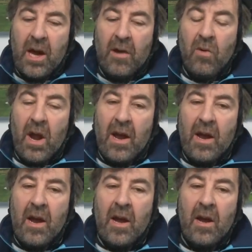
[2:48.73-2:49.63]
A, uh,
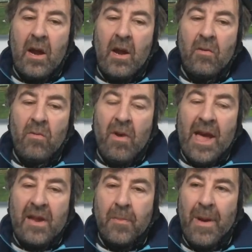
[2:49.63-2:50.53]
a, a
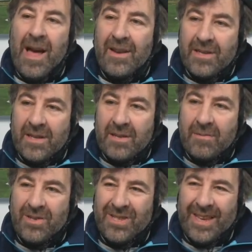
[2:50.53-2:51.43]
red panda,
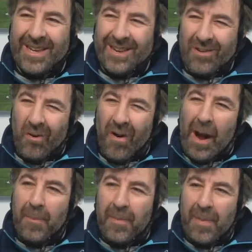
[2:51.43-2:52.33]
which is like a
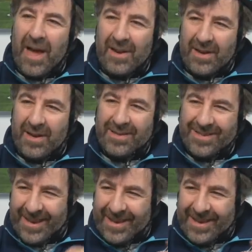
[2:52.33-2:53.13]
crap panda. It's